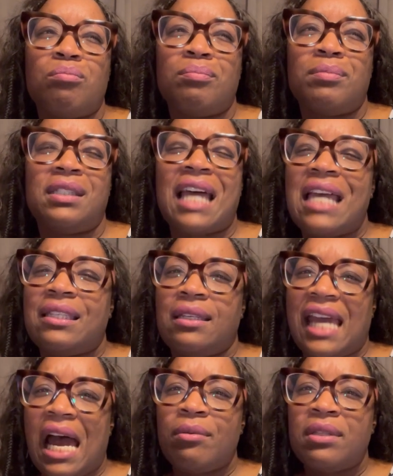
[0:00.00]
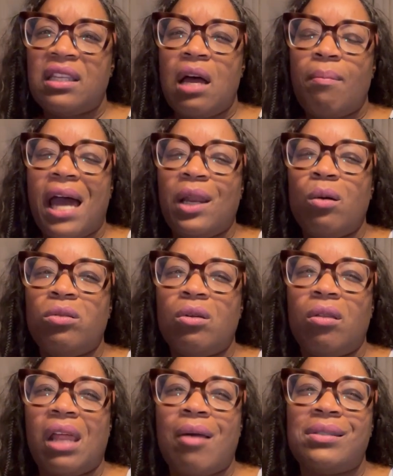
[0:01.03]
size it down some. I don't
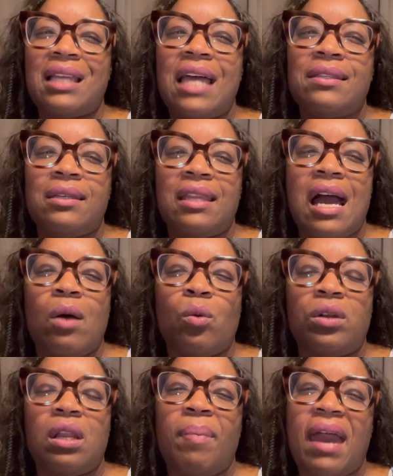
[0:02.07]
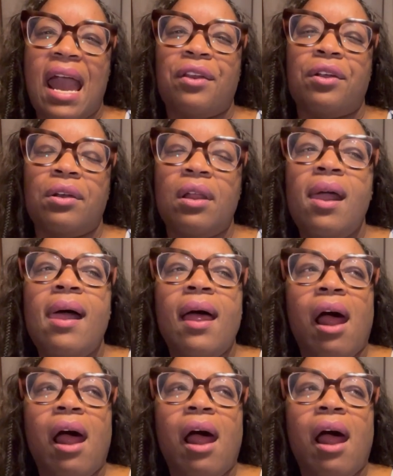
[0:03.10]
know that I'll size it down on the pattern.